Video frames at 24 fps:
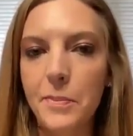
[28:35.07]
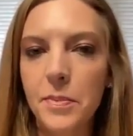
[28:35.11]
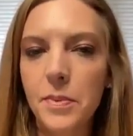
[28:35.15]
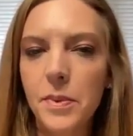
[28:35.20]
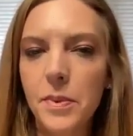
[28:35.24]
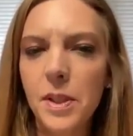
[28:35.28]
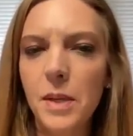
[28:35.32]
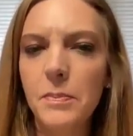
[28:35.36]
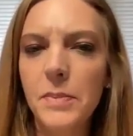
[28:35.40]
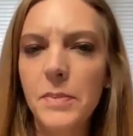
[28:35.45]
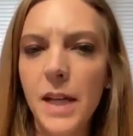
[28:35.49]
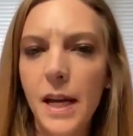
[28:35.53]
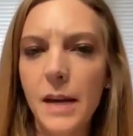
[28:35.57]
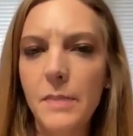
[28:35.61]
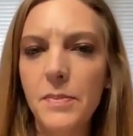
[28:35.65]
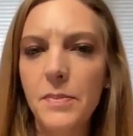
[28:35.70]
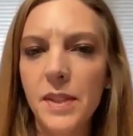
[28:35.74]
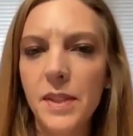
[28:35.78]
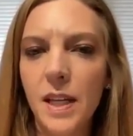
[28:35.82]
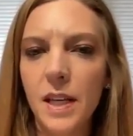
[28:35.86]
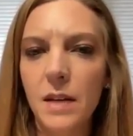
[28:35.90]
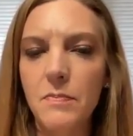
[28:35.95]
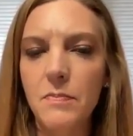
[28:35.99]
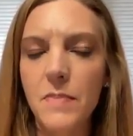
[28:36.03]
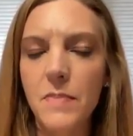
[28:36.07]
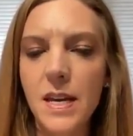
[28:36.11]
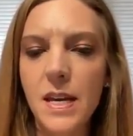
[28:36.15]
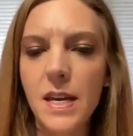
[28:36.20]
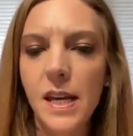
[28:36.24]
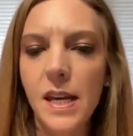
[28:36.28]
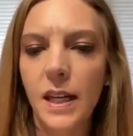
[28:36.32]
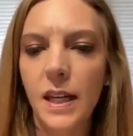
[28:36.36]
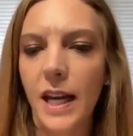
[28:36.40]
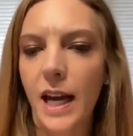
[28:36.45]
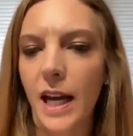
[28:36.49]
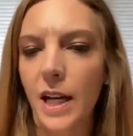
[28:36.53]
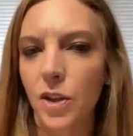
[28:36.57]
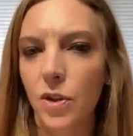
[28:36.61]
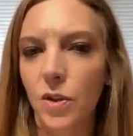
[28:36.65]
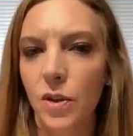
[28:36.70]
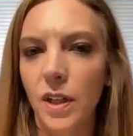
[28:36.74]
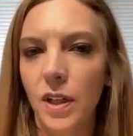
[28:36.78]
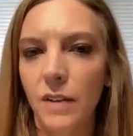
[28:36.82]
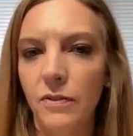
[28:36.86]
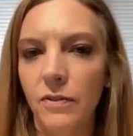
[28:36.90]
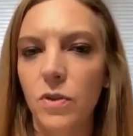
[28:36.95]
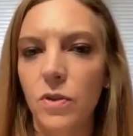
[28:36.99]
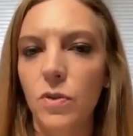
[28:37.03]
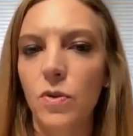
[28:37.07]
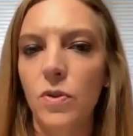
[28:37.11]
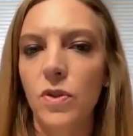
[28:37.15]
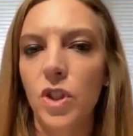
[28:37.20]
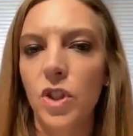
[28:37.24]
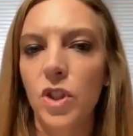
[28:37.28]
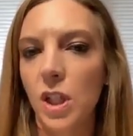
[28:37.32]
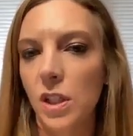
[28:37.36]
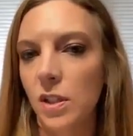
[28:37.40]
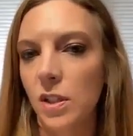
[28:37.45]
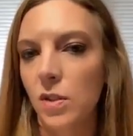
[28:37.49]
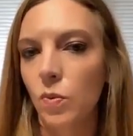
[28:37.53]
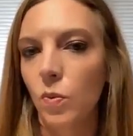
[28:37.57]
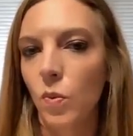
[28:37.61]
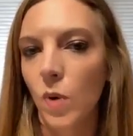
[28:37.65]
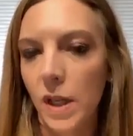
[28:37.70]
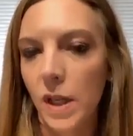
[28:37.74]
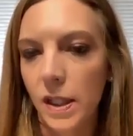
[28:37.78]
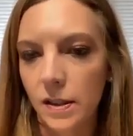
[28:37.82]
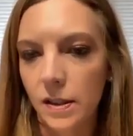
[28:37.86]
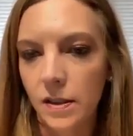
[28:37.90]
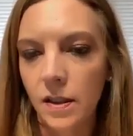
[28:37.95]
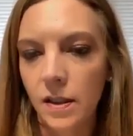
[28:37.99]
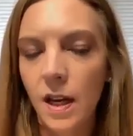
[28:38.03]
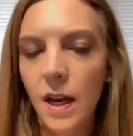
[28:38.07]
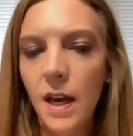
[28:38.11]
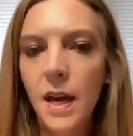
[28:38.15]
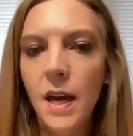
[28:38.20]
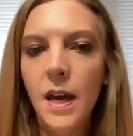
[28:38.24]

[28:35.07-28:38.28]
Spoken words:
sometimes can be inaccurate if used just once.